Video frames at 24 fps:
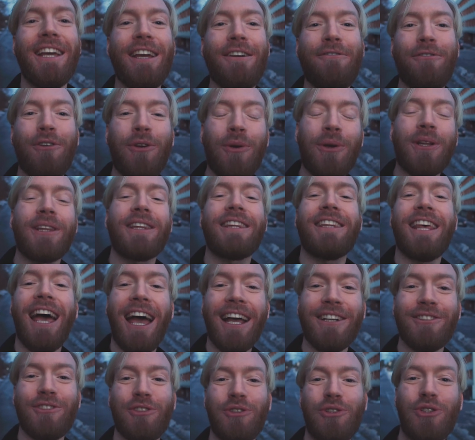If you
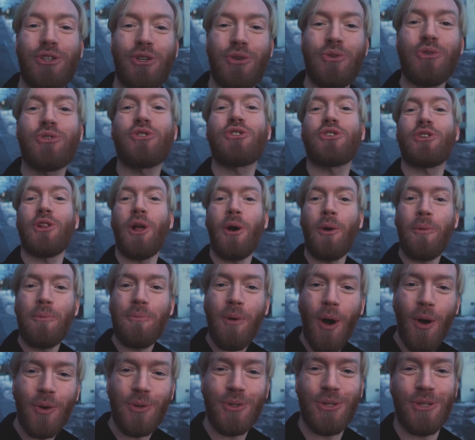intend to shoot slow
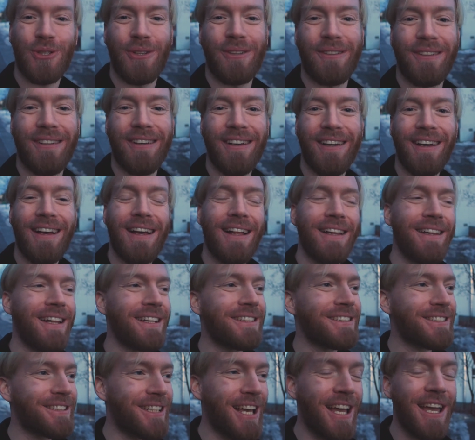motion,
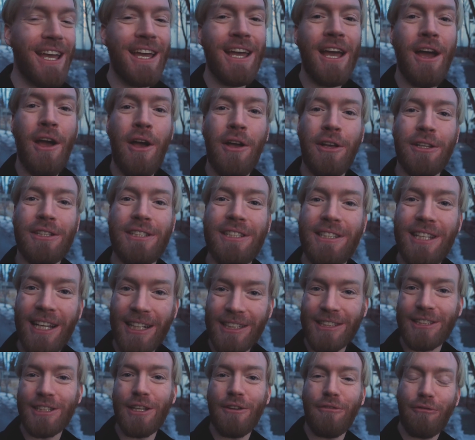let's say
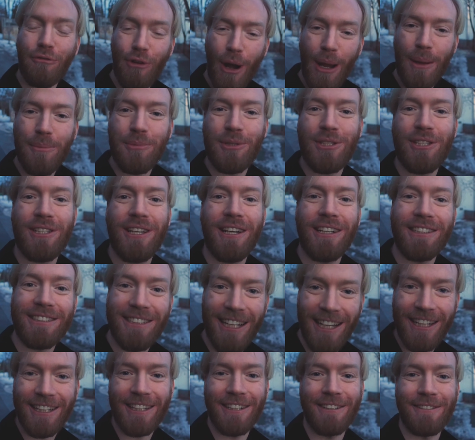60 frames a
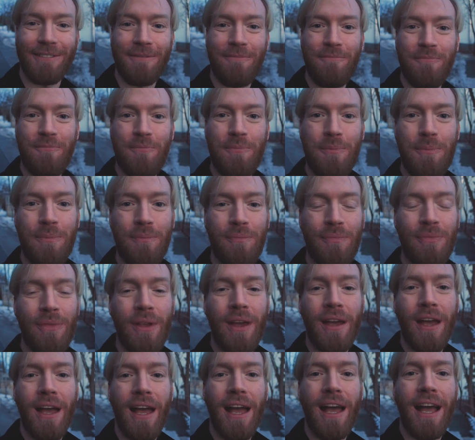second,
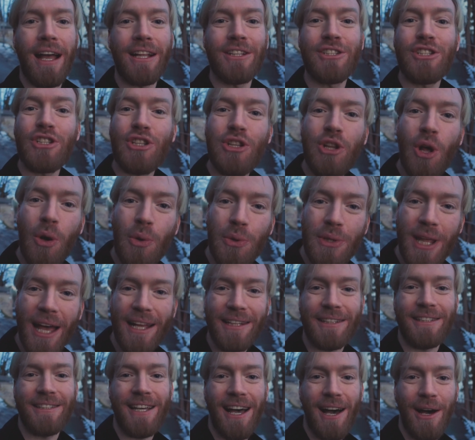and slow
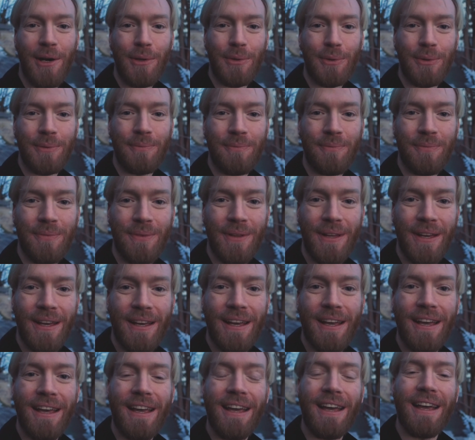that down,
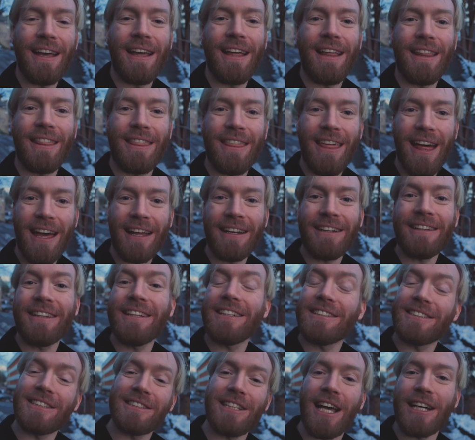then
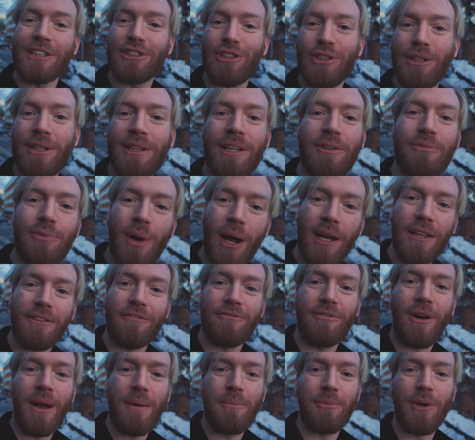this is actually the right
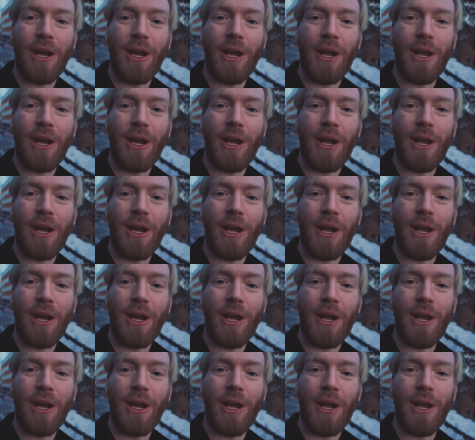frame